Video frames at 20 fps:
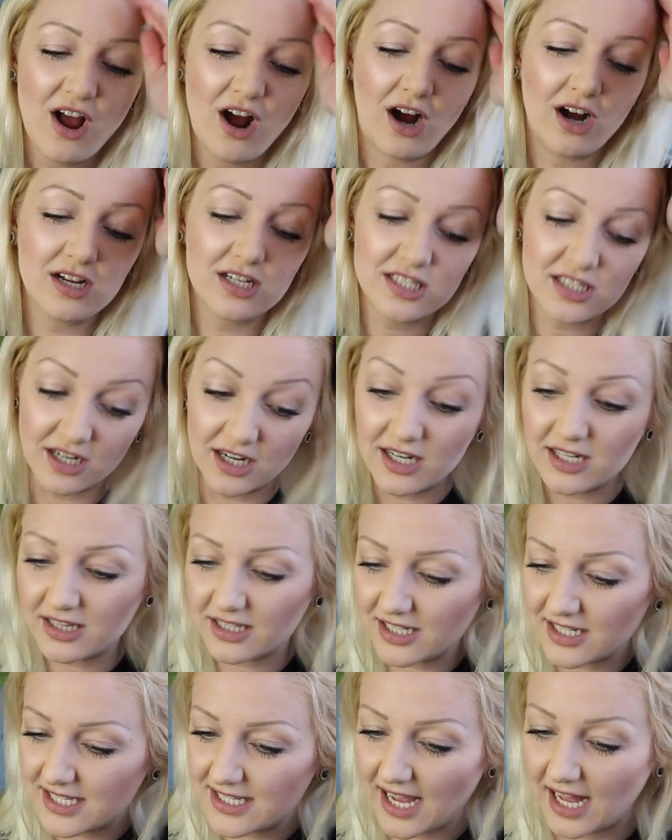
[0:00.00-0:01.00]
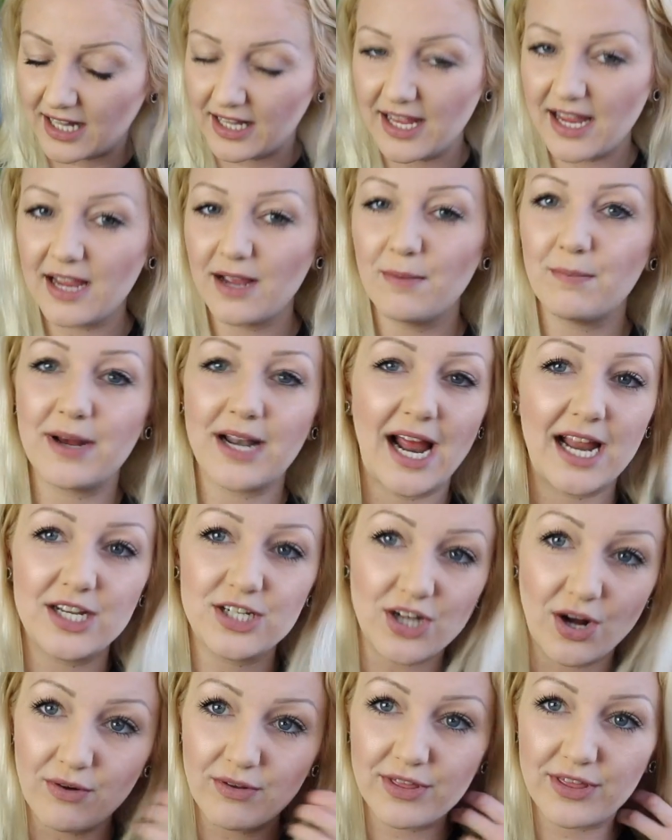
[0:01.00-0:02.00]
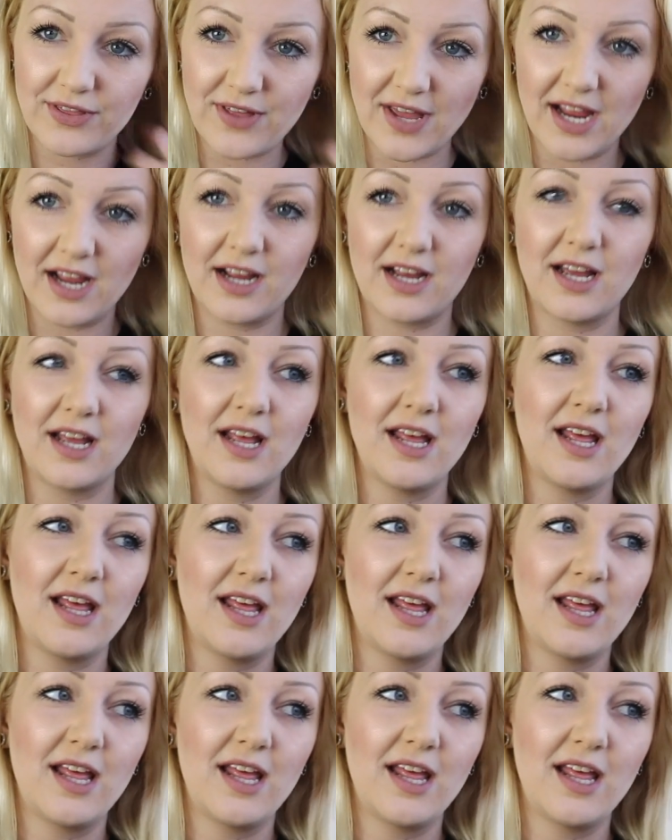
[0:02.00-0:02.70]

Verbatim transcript: are certainly selling, but I don't think